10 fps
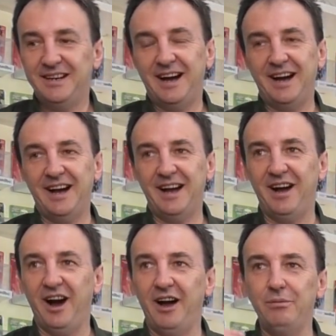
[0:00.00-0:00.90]

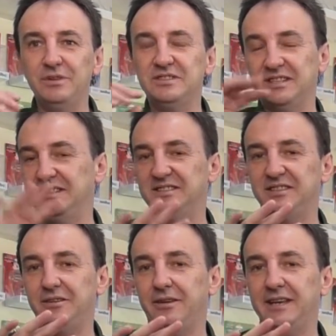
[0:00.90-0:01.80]
I was
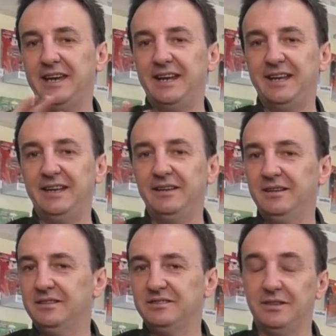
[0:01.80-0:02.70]
considering getting
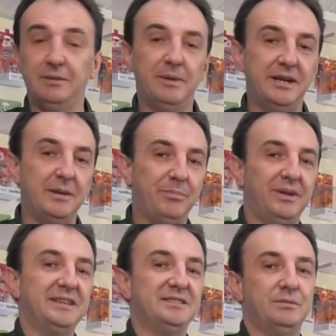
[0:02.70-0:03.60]
Sonic Mania
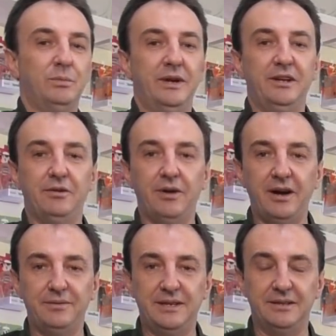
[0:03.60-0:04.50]
Plus when it
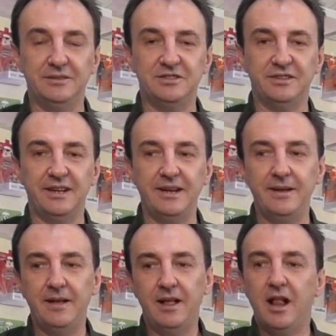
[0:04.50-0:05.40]
arrived here in Australia
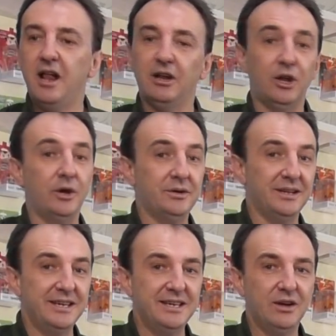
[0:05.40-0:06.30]

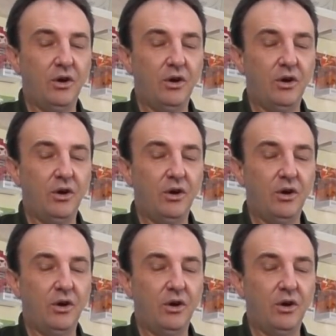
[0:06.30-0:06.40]
locally,